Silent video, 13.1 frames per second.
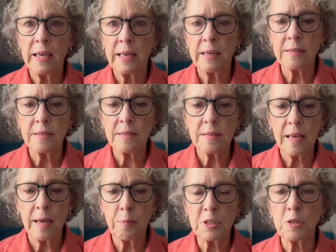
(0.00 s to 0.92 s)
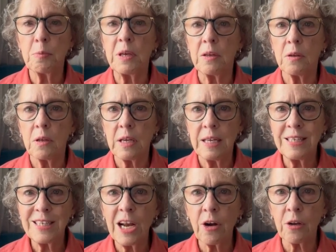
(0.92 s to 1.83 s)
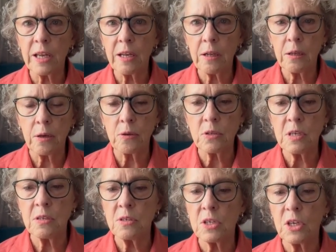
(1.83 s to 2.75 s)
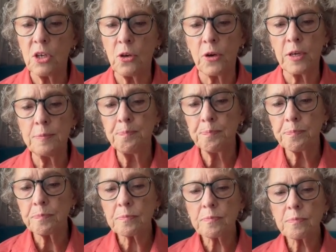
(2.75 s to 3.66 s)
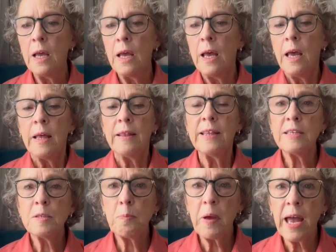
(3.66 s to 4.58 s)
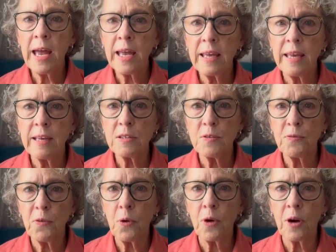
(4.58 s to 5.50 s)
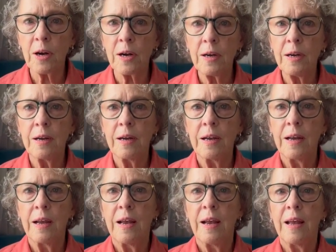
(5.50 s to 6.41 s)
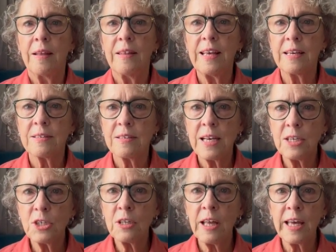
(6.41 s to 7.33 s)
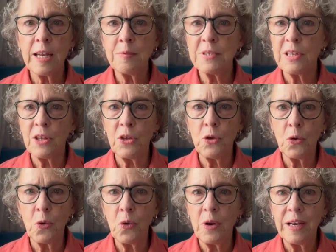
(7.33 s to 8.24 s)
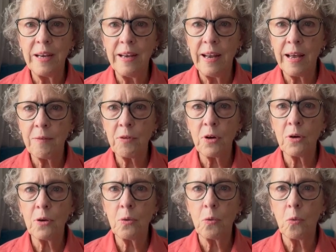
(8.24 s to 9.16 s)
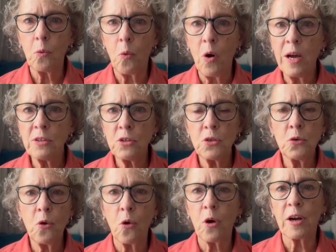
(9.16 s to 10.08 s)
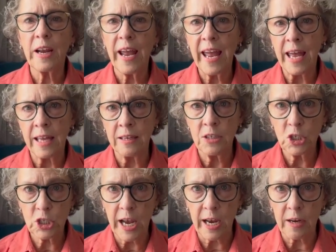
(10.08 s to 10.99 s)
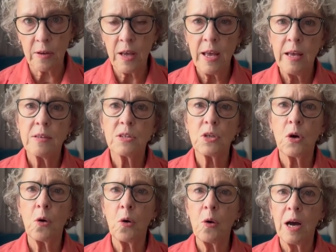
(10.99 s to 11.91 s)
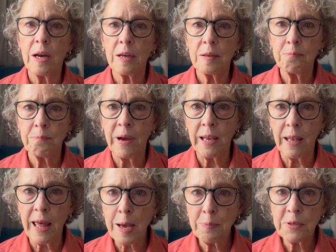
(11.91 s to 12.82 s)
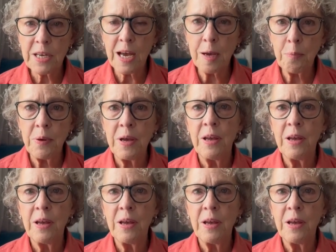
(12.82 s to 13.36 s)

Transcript: is able to be entirely closed and secured. This bag is for the essential items that you never want to or can check. So my laptop,